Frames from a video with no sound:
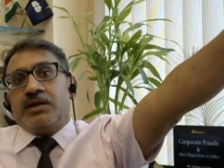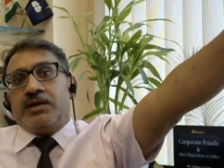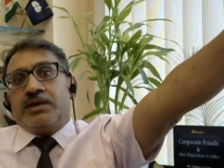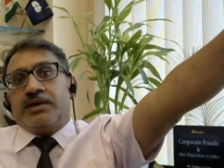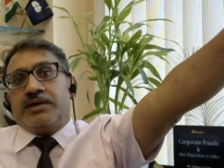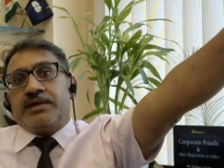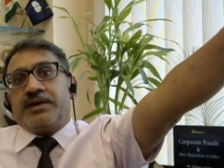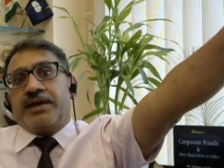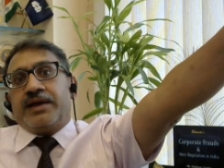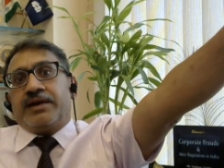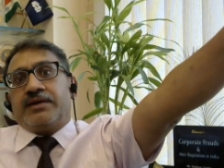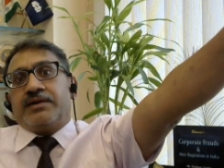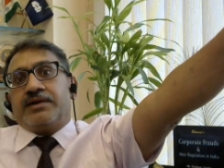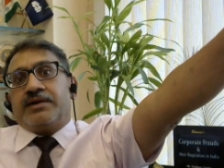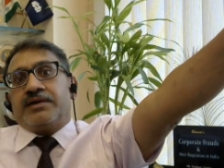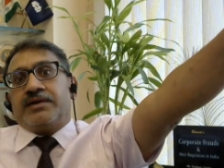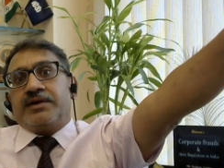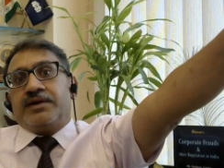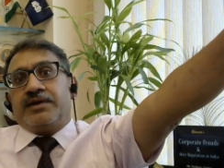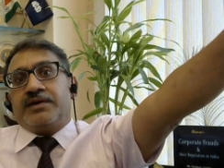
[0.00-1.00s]
rack
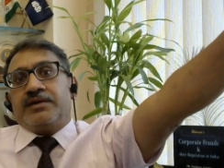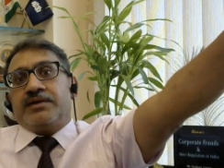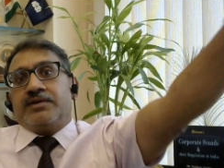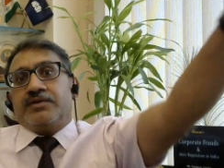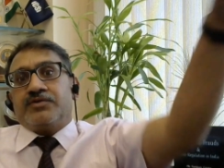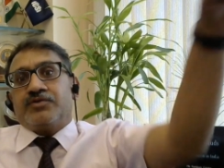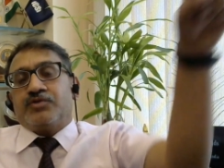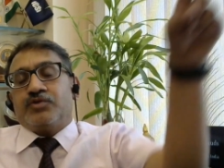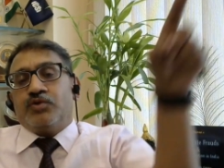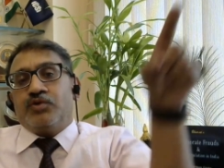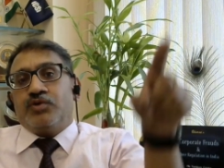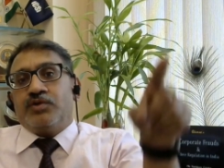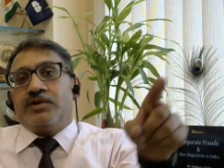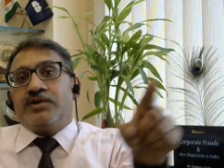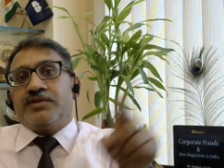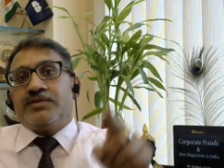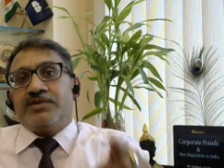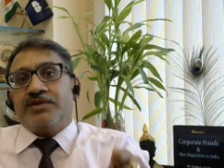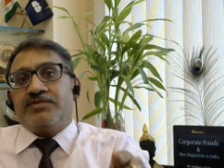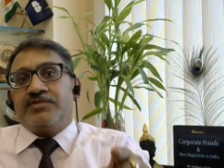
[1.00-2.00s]
again. So
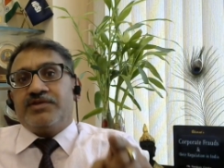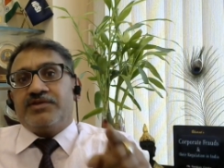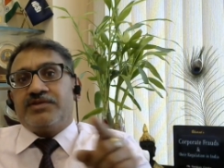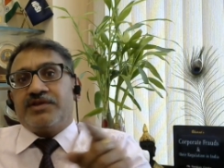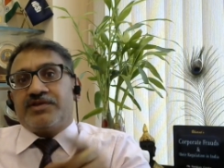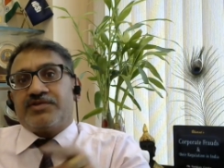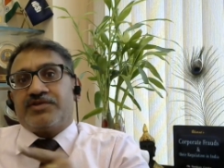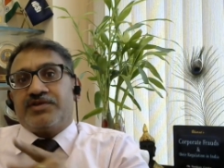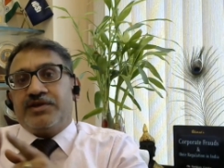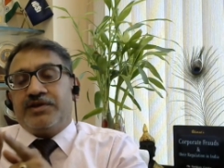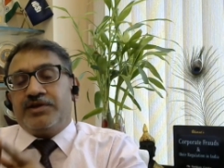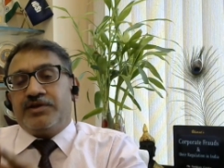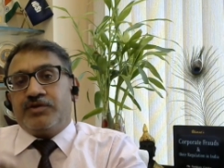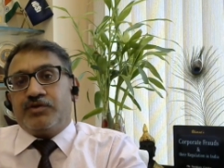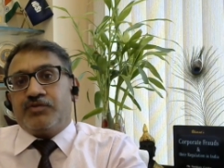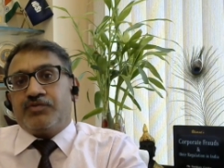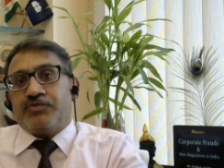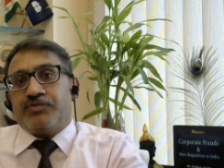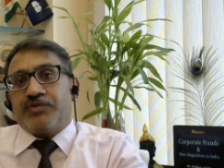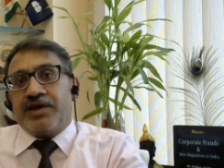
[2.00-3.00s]
this is the stealing
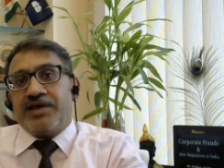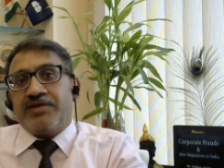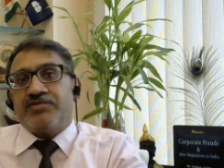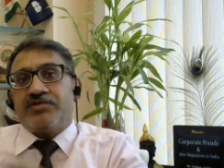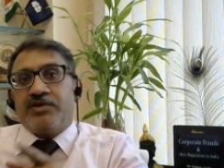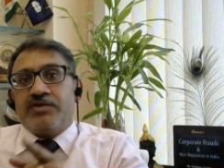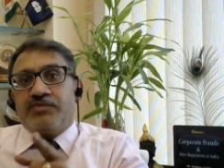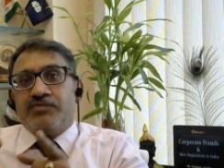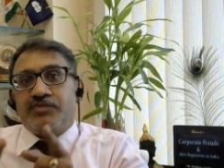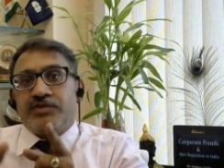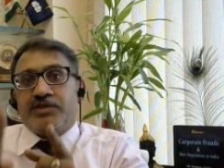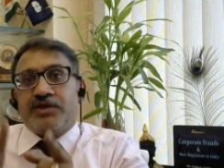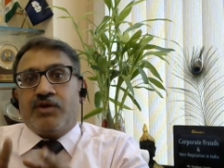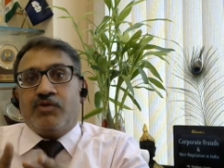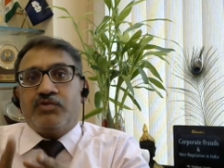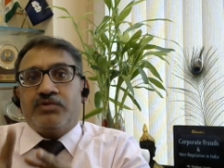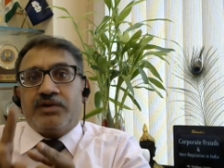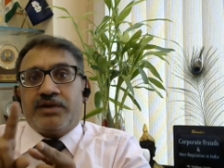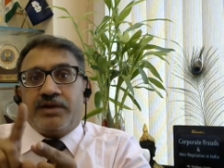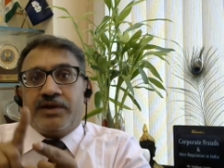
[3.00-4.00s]
of cash
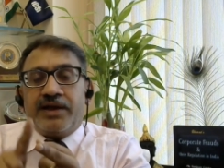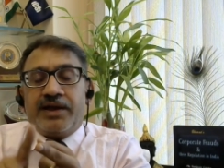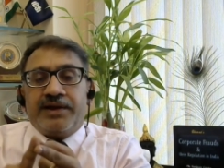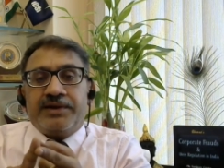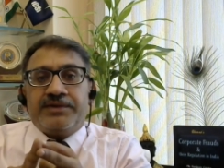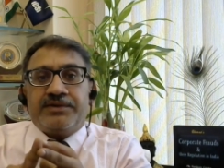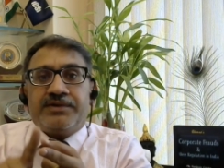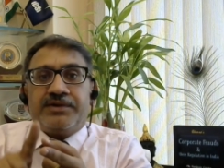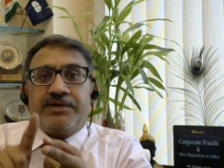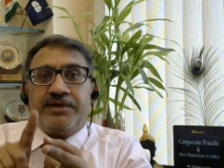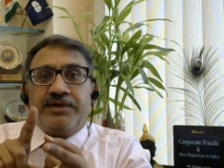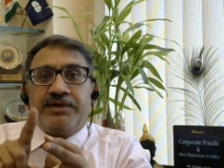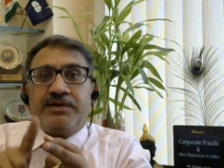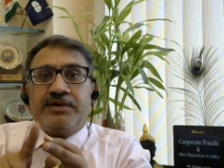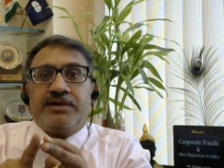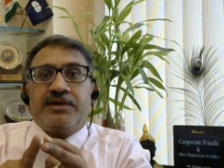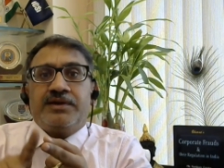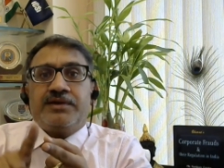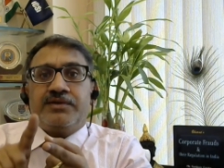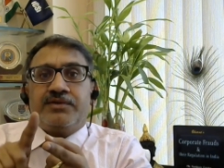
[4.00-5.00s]
without entering
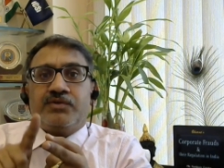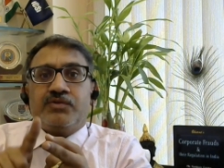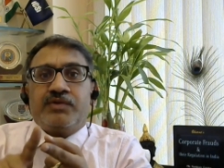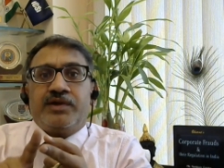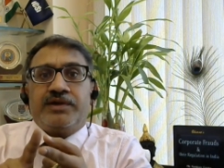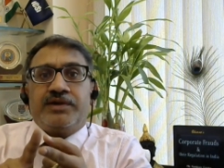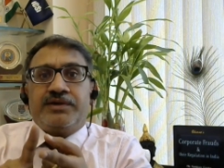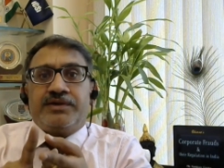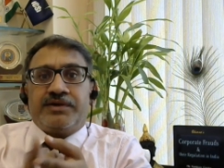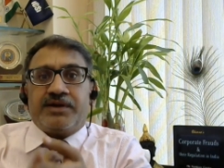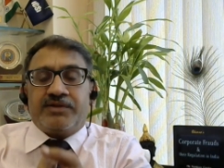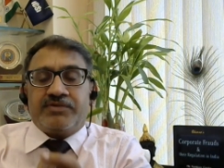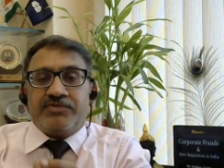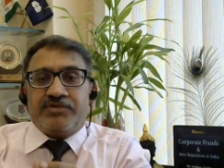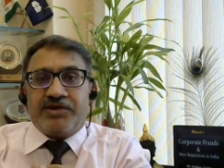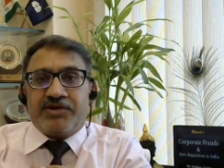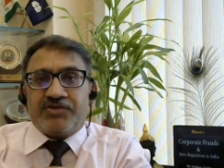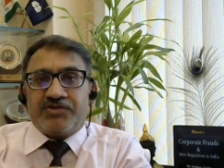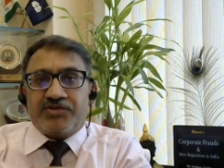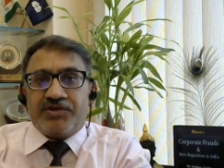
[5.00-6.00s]
into any
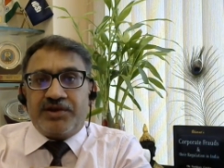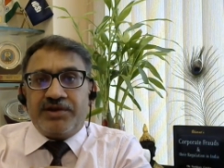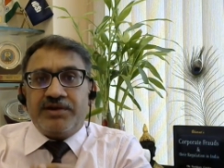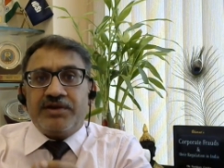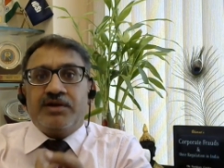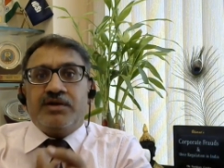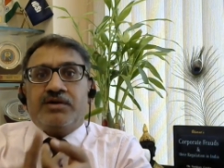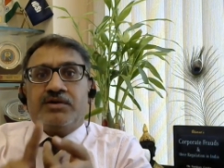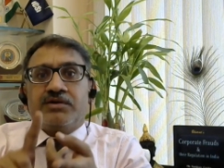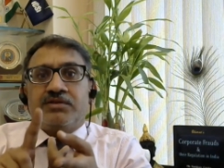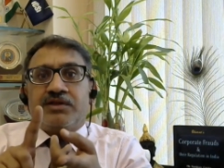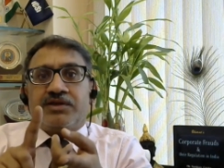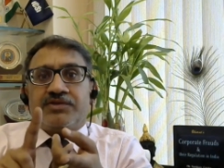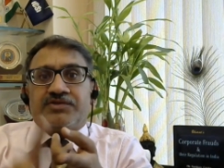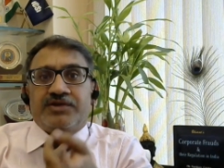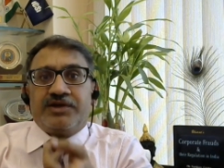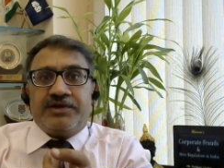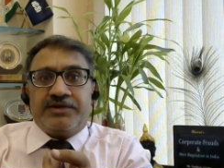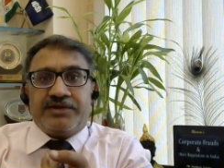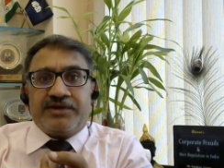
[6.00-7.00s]
transaction or the
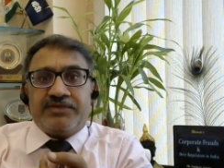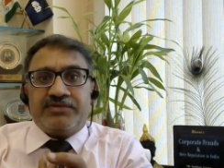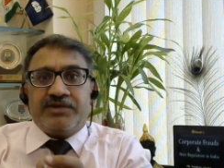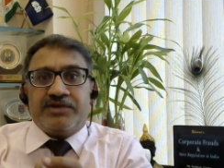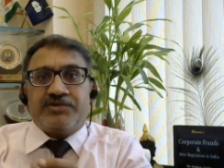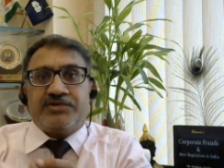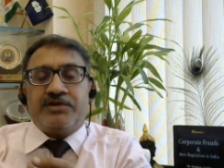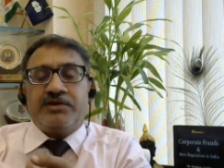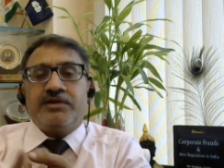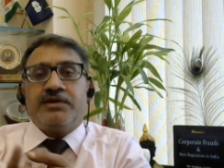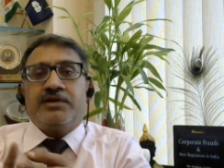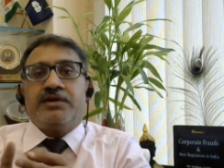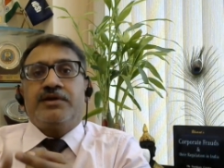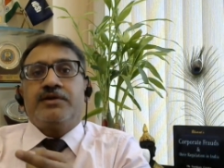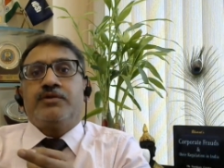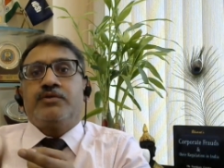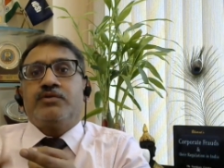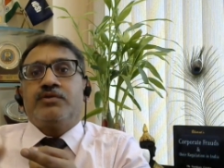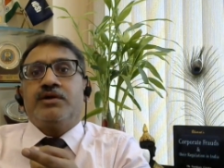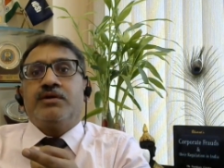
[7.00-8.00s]
sale transaction
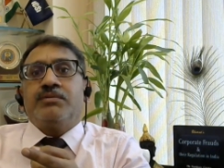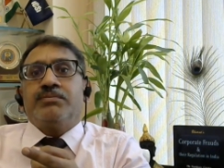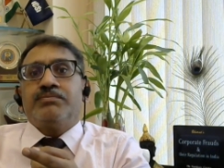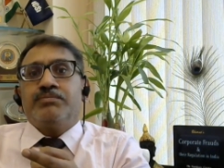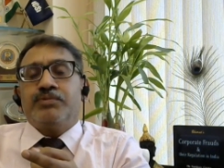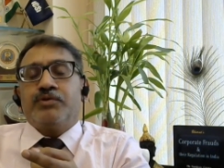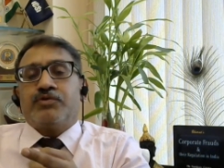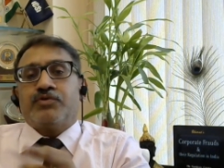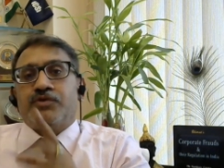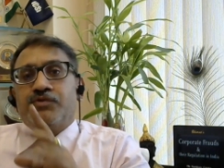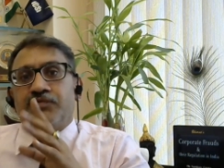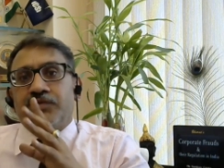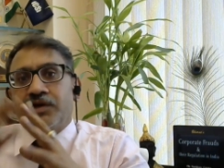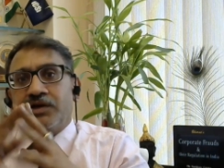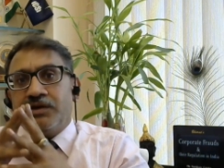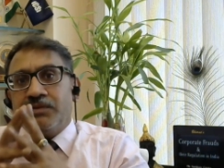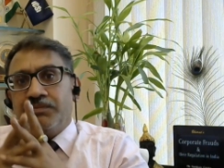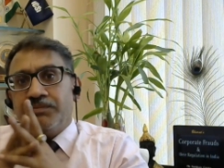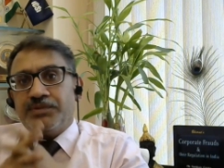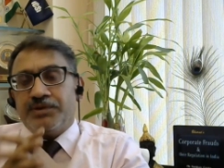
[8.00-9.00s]
into the books of the
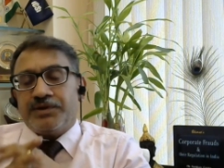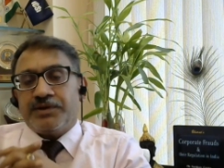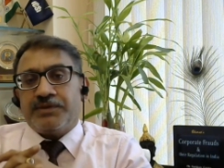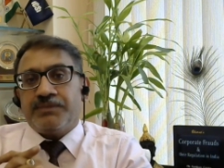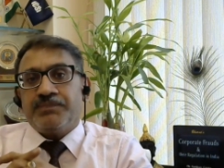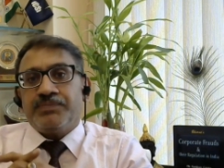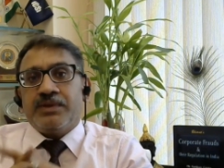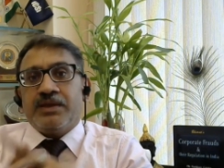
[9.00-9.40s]
company.